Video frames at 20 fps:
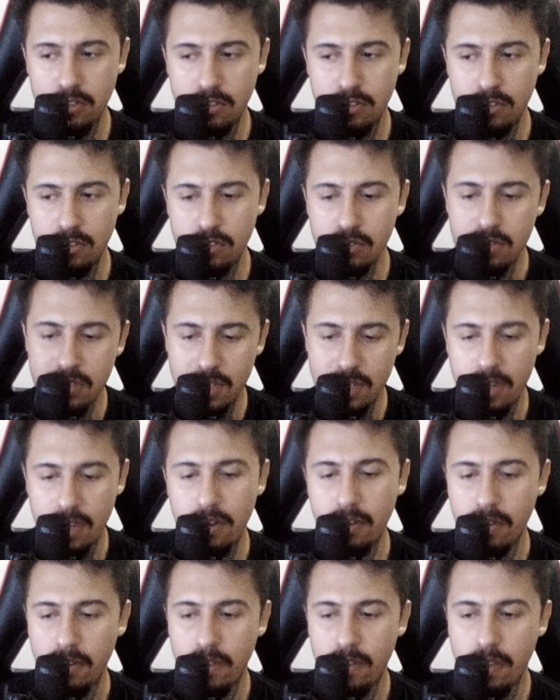to
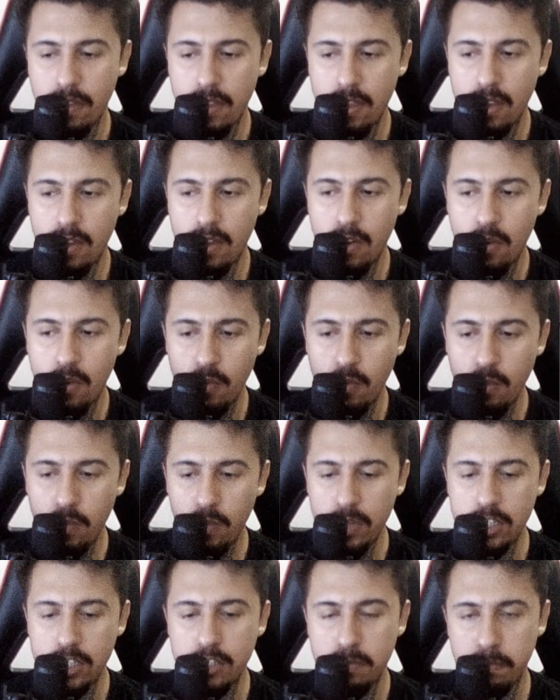tell
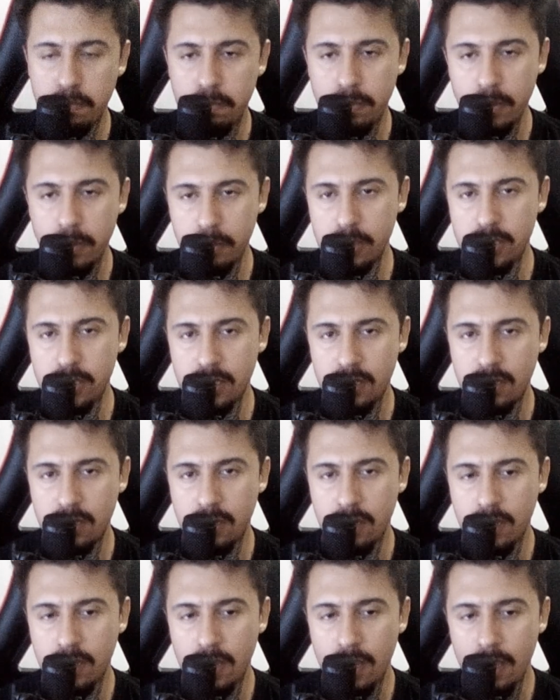which publisher
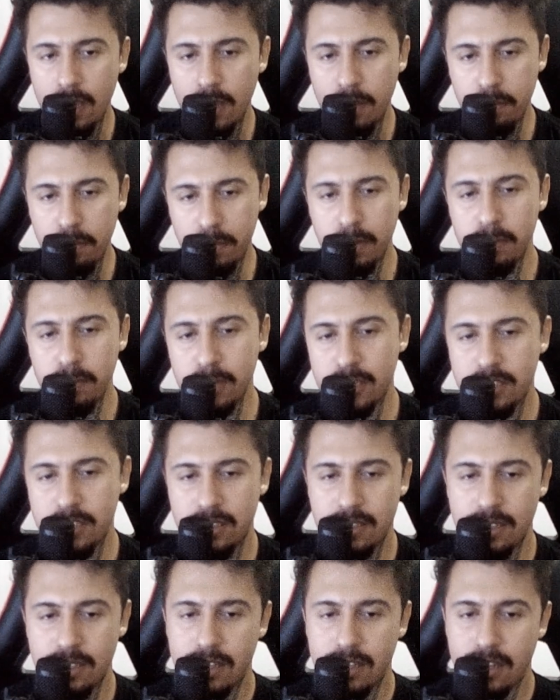
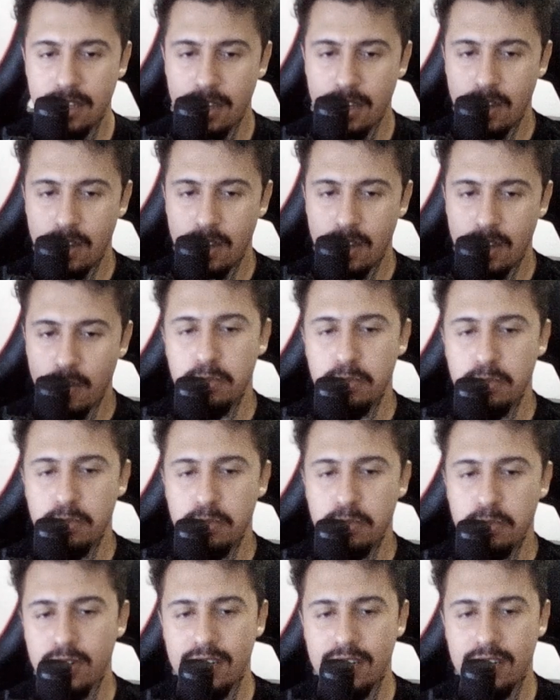published which
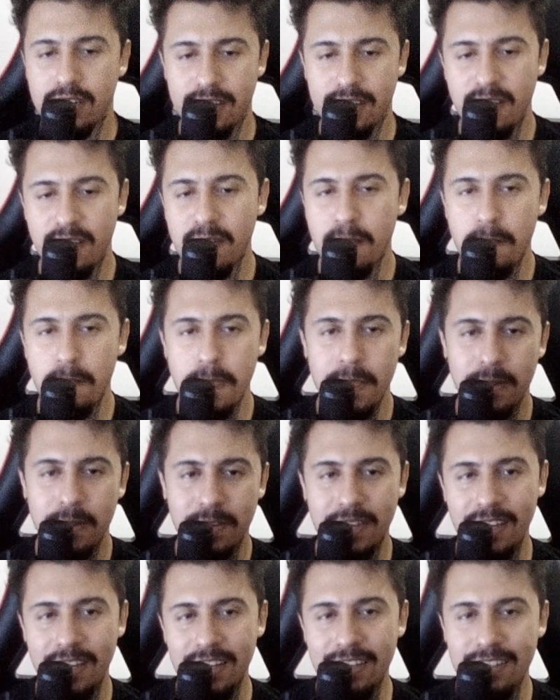book.
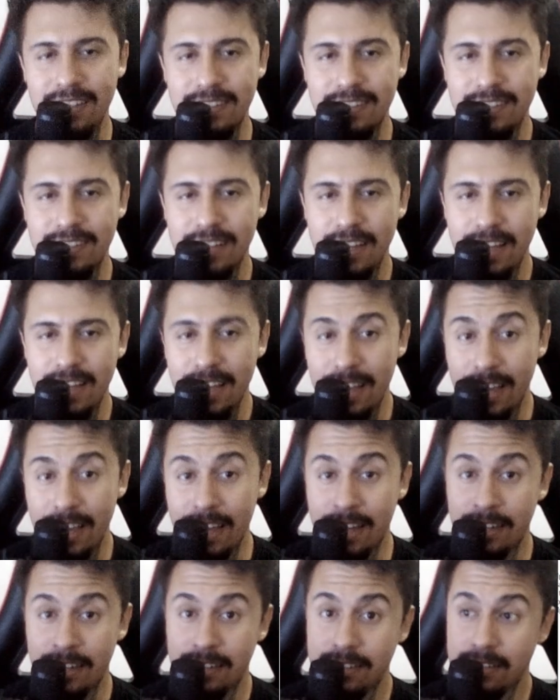Okay?
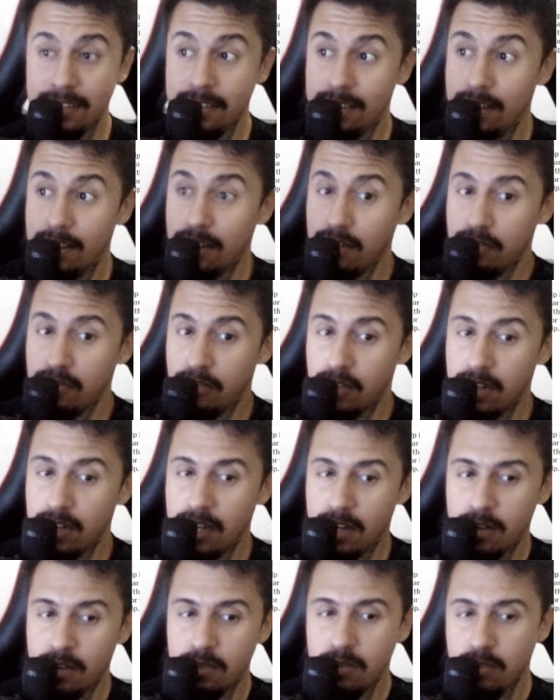And for
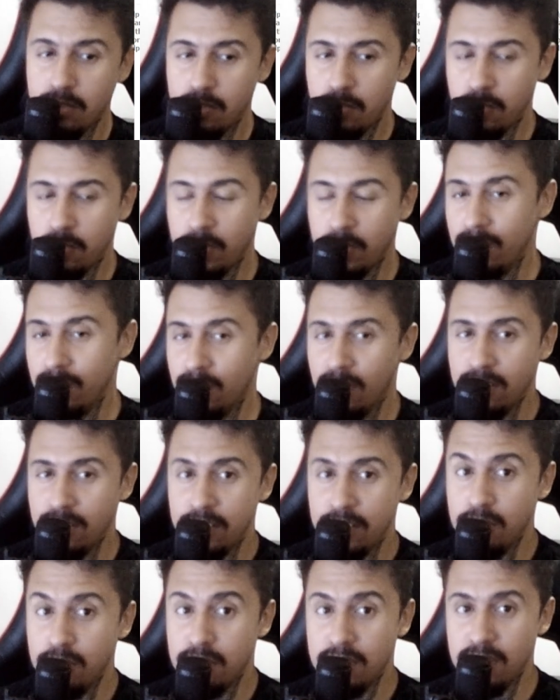now, we are not
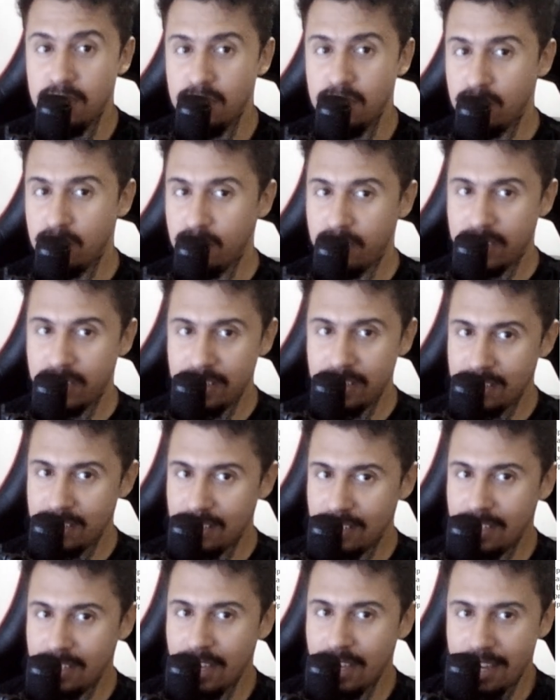using
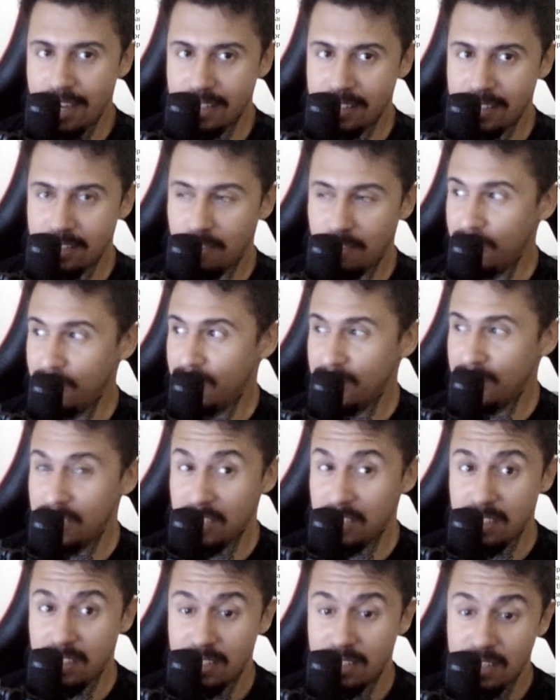joins yet. We are
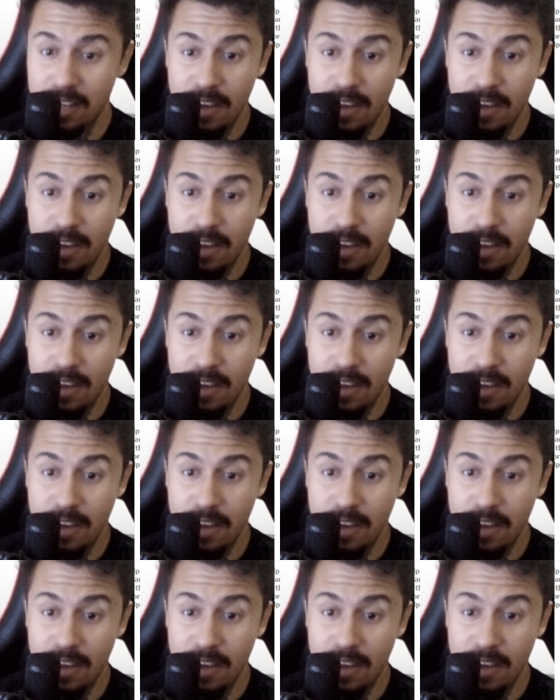just